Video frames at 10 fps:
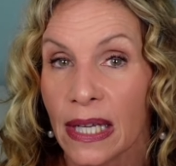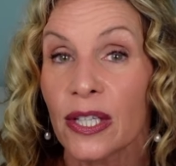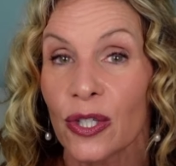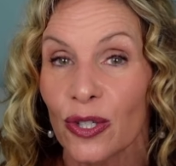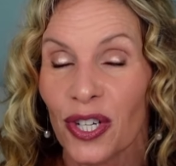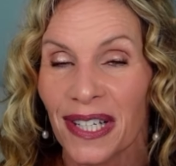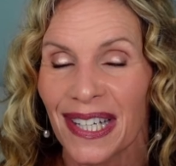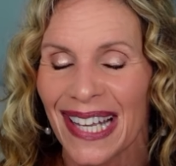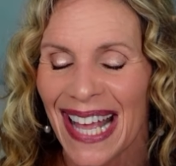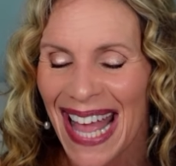it
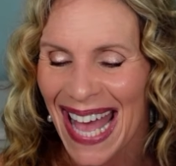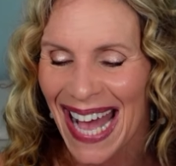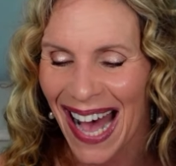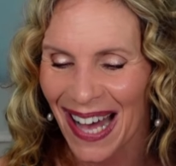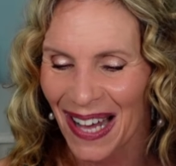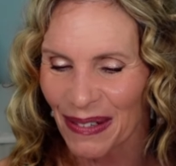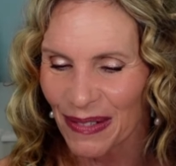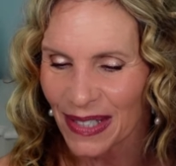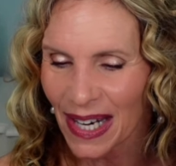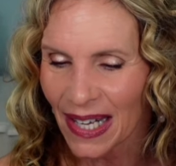usually uh,
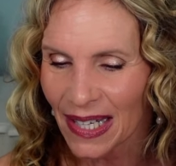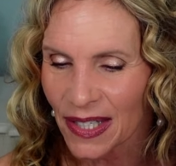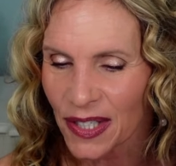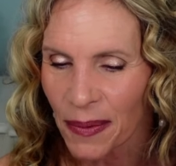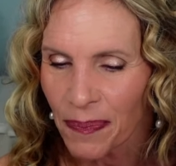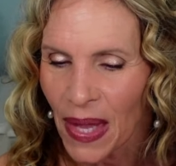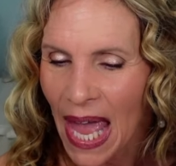does.